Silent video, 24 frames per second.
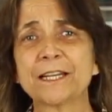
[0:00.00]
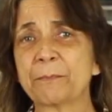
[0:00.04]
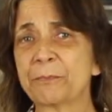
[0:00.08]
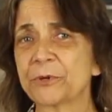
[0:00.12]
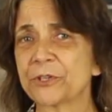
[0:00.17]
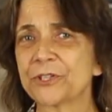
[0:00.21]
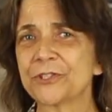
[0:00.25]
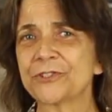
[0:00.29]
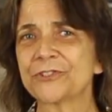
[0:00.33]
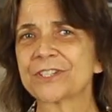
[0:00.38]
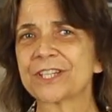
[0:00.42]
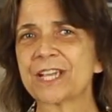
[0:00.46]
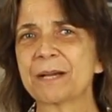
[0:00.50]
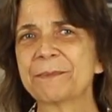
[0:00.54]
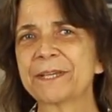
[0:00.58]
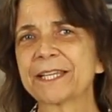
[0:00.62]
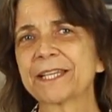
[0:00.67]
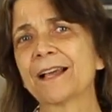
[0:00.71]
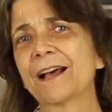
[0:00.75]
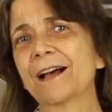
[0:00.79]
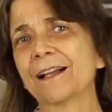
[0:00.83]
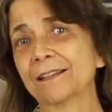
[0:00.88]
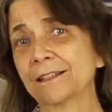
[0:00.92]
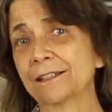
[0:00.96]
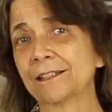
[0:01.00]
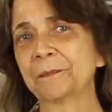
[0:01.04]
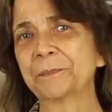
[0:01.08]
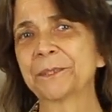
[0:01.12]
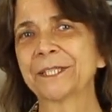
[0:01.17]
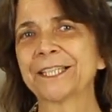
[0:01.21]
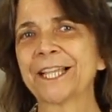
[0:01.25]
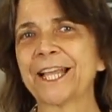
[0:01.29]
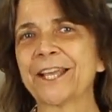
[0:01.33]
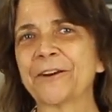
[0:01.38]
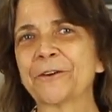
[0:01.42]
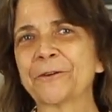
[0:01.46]
Number two's coming a little
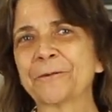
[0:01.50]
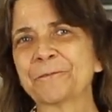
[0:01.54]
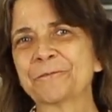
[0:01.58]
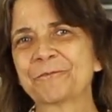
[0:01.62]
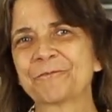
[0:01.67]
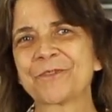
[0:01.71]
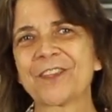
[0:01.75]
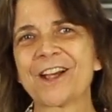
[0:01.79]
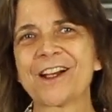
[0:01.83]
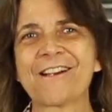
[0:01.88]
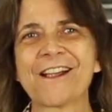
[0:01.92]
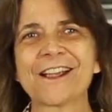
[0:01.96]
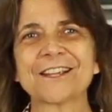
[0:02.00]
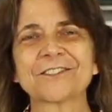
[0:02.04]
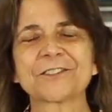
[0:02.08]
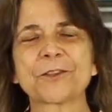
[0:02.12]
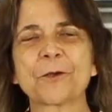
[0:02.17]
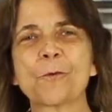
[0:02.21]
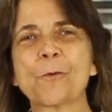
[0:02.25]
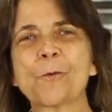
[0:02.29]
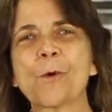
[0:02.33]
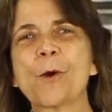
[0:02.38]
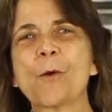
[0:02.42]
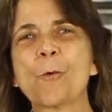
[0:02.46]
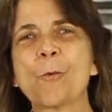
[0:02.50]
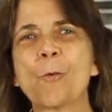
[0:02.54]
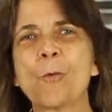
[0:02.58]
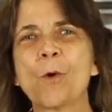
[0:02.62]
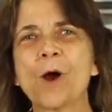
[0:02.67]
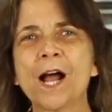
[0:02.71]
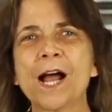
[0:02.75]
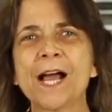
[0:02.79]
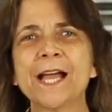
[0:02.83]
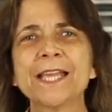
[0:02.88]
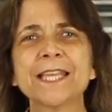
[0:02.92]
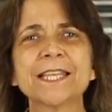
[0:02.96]
bit later. All right, so
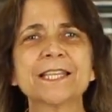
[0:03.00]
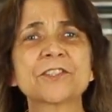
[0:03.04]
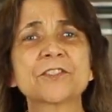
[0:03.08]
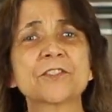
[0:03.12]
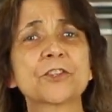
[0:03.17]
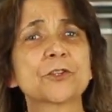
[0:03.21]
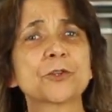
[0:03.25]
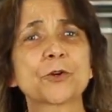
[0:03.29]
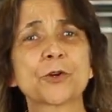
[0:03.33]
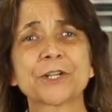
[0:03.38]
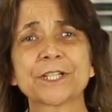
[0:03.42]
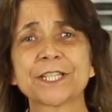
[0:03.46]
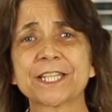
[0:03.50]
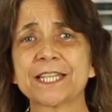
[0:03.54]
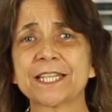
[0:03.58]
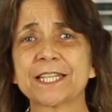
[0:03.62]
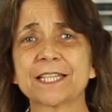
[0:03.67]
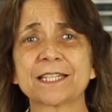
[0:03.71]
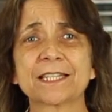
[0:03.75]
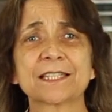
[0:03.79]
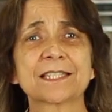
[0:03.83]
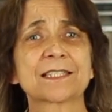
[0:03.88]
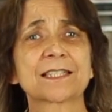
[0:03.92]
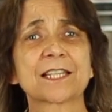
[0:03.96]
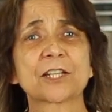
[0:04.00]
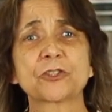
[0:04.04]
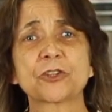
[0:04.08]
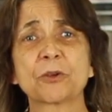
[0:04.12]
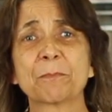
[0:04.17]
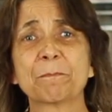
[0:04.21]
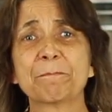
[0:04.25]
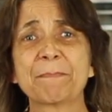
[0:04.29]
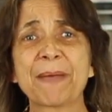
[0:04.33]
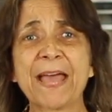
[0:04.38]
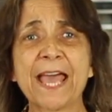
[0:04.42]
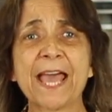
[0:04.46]
why is the tortilla such a
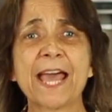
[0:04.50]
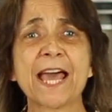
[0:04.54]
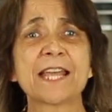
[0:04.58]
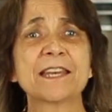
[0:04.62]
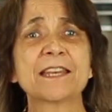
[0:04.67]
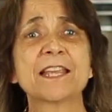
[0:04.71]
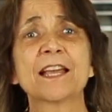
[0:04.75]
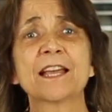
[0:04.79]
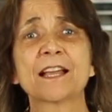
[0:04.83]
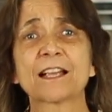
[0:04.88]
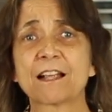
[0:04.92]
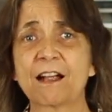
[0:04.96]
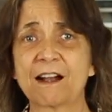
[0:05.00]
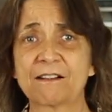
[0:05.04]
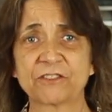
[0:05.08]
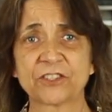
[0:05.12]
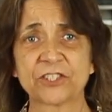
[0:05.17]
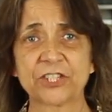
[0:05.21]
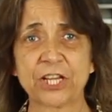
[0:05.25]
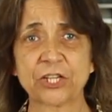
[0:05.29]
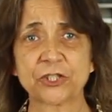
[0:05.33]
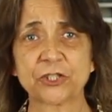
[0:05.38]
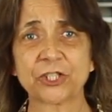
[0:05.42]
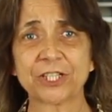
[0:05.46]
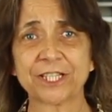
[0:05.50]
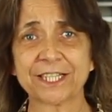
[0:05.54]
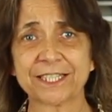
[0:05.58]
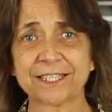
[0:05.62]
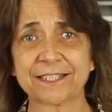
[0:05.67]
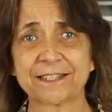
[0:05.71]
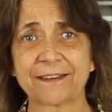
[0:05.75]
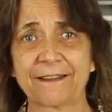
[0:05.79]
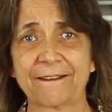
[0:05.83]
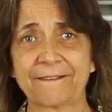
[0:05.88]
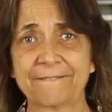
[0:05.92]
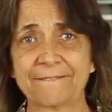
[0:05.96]
bad
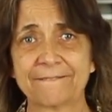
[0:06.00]
conversationalist?